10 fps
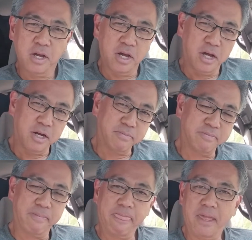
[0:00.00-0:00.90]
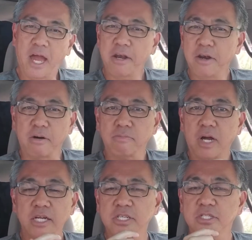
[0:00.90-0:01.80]
Um, I don't know.
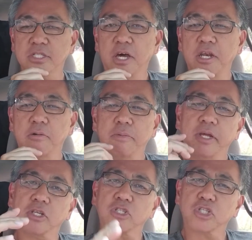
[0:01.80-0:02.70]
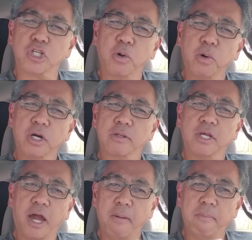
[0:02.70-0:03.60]
I just thought it would be a slower
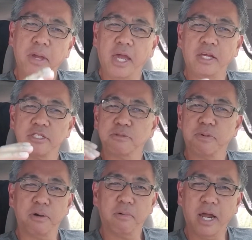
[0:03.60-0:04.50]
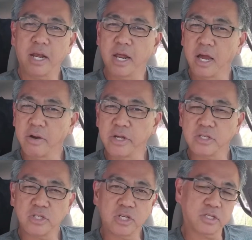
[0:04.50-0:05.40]
type pace, but right now
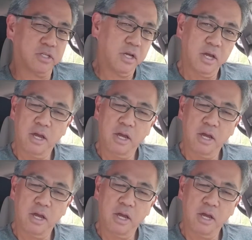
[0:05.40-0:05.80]
it's just